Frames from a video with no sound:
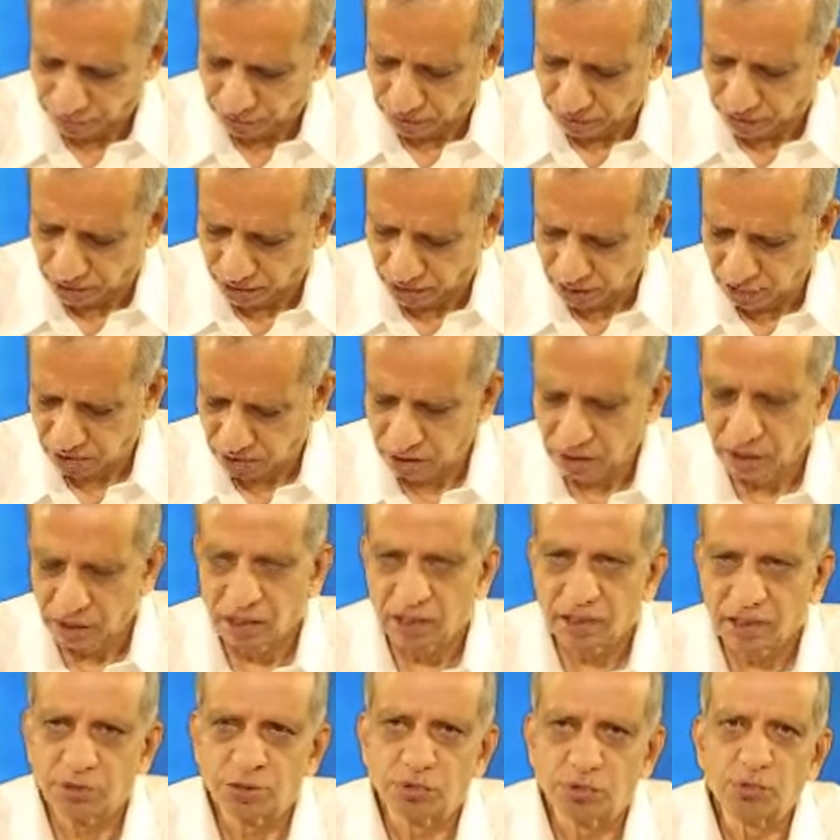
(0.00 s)
then
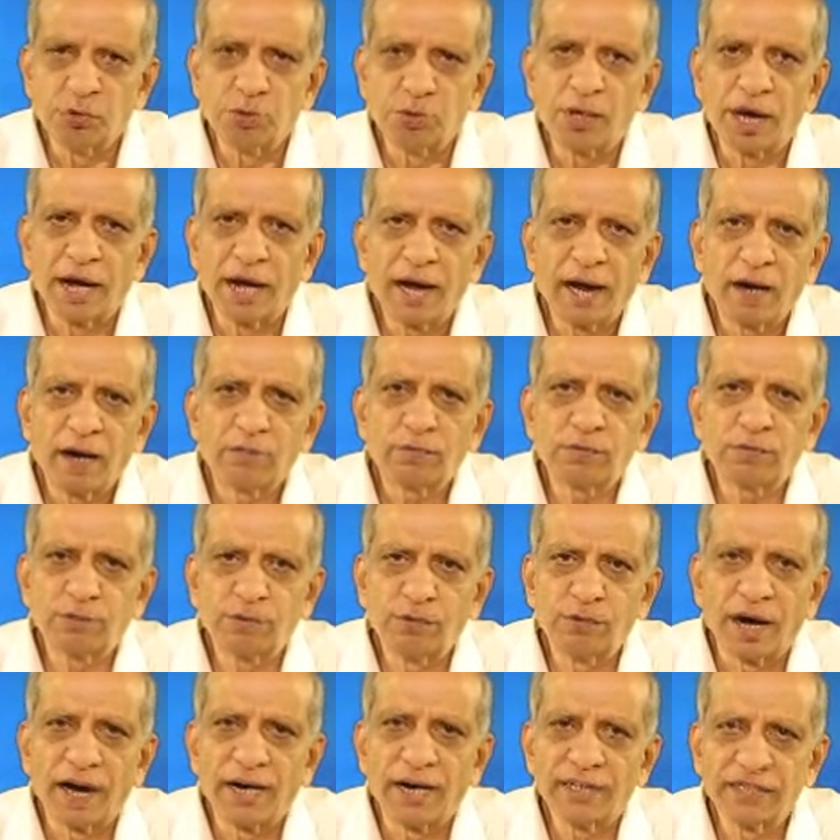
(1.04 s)
you have
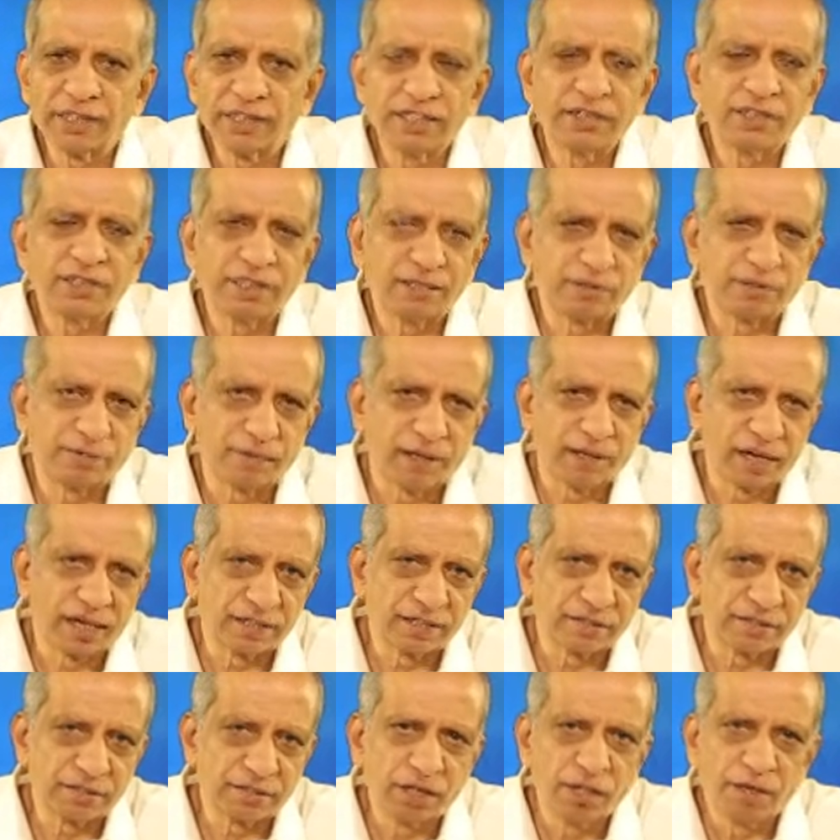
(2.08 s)
to
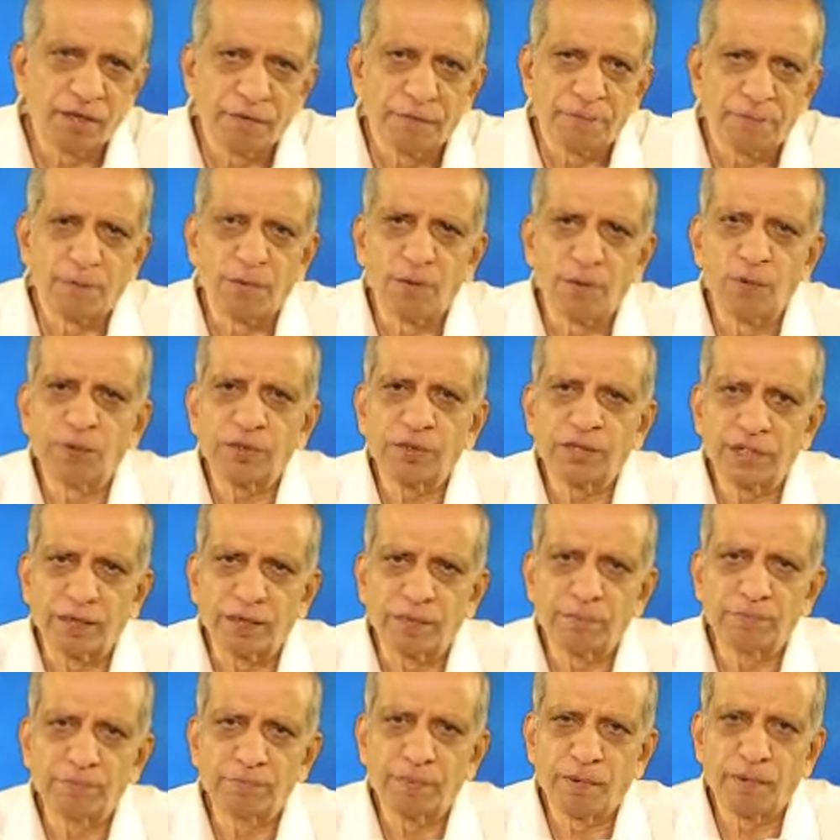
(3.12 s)
identify 4
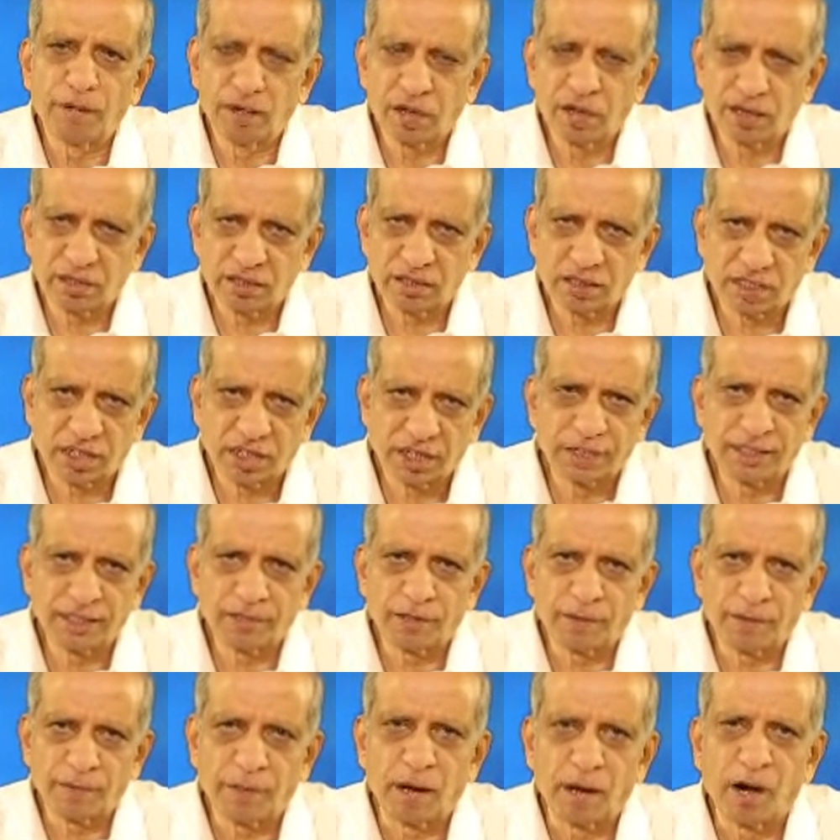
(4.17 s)

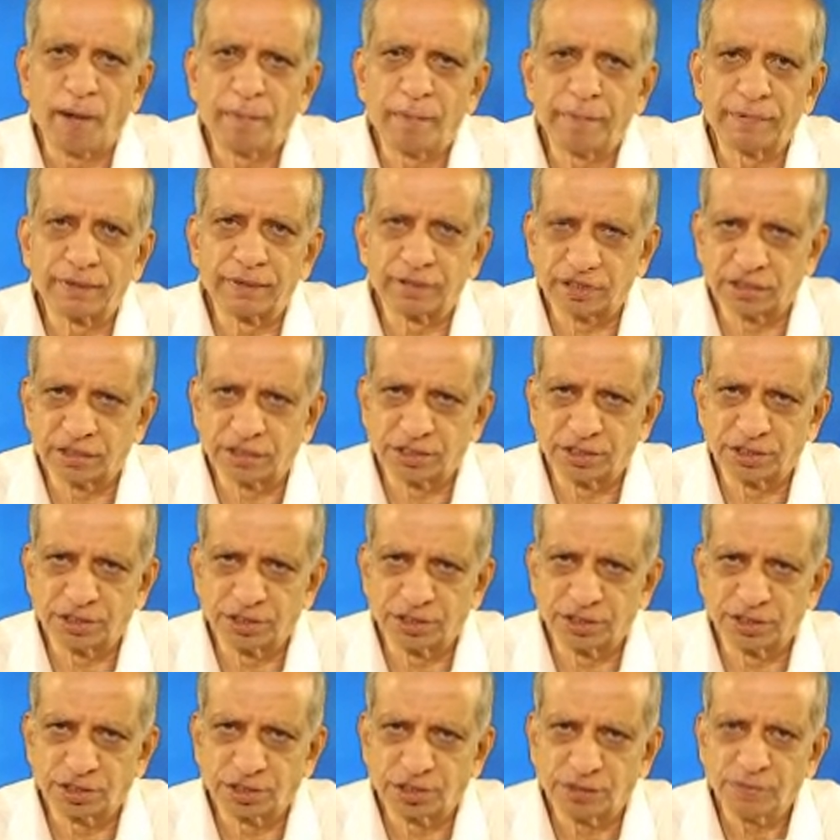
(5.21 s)
important
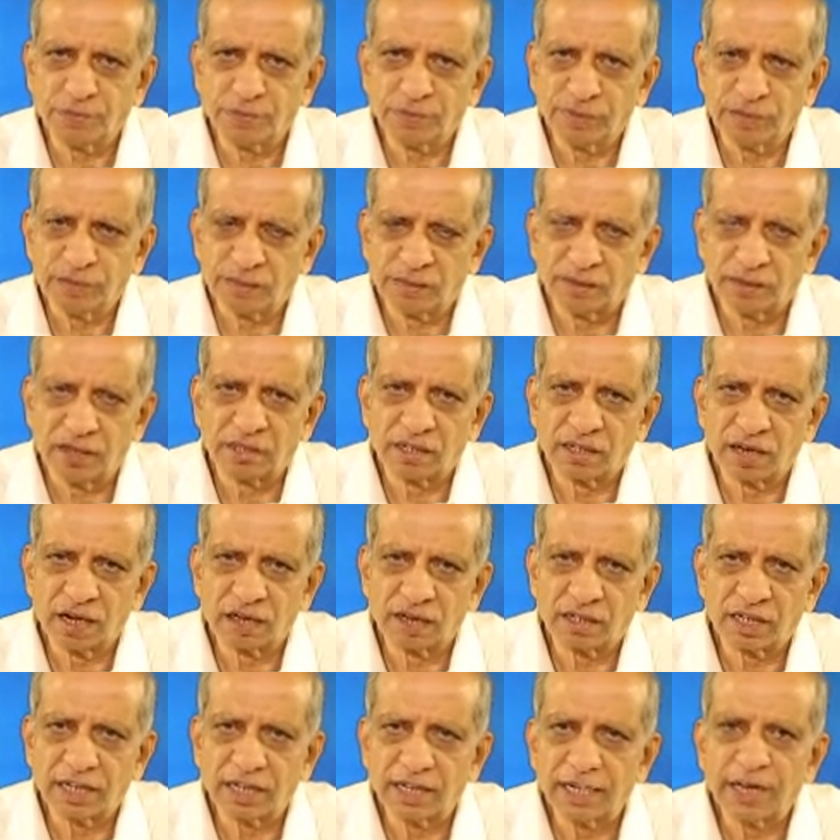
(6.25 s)
operations that
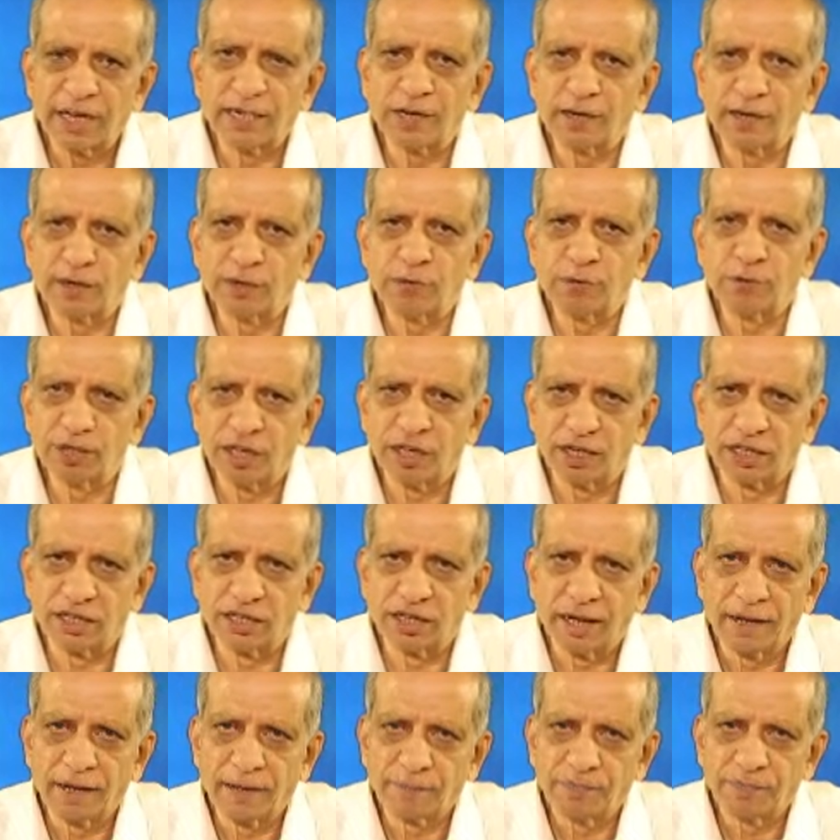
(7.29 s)
are
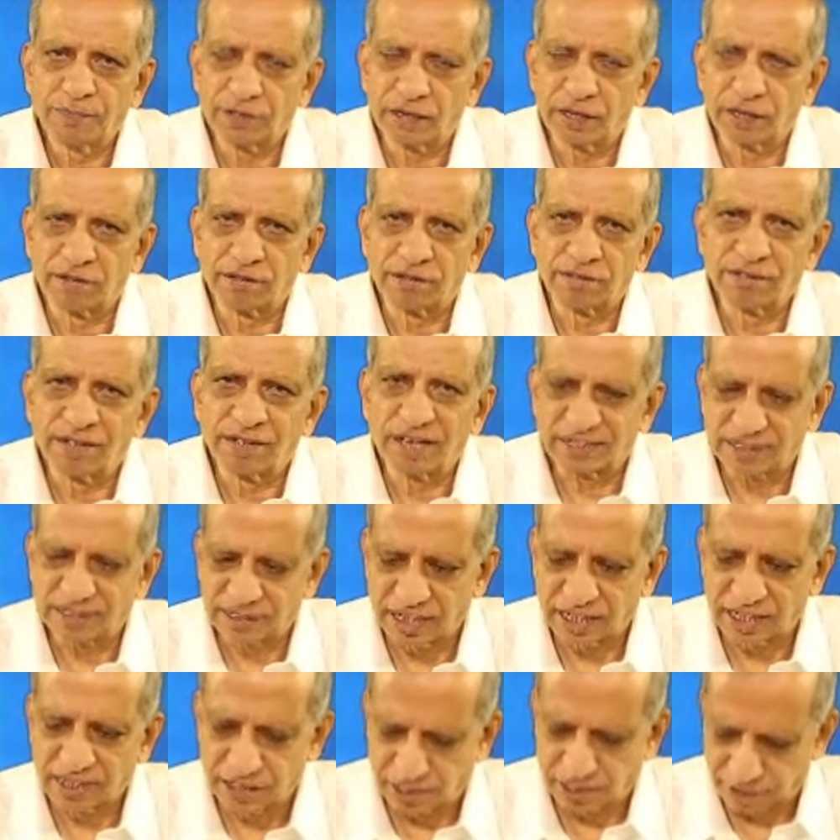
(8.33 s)
included in the
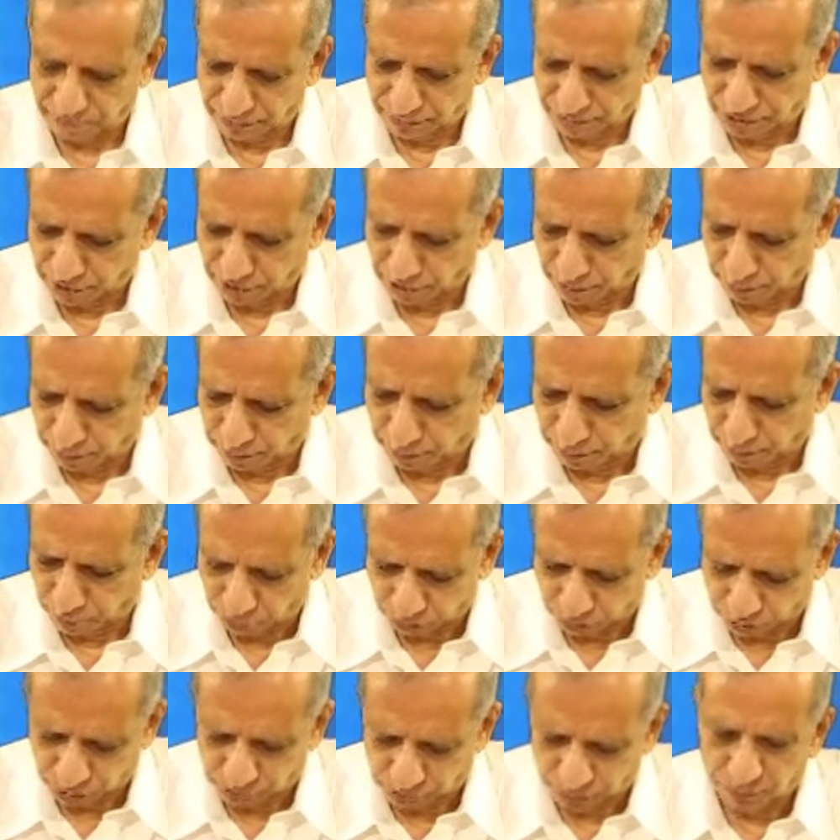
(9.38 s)
scientific
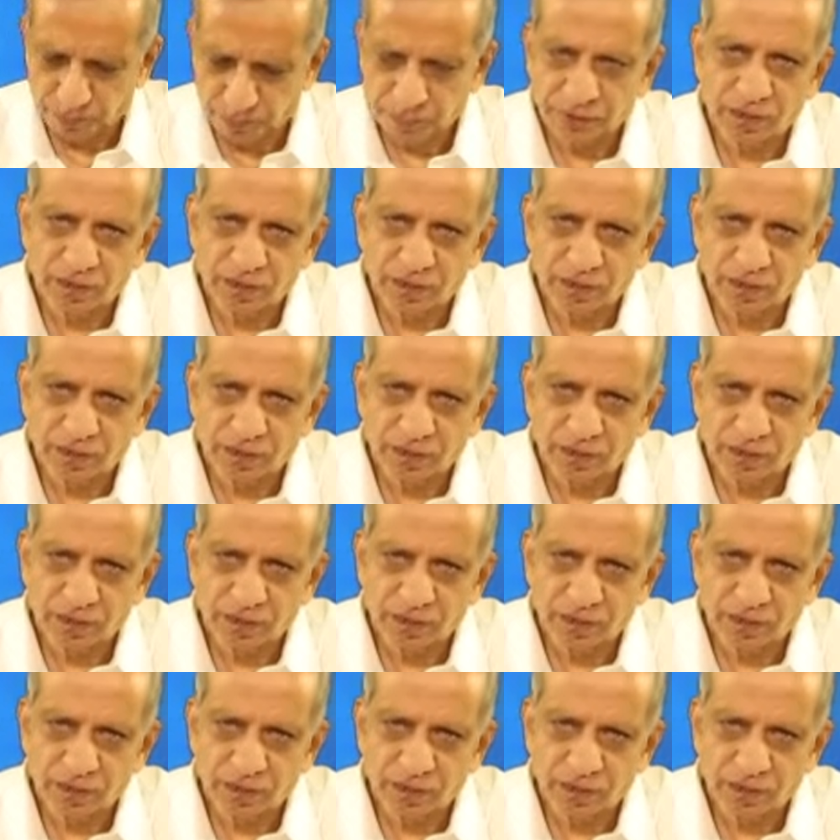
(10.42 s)
approach.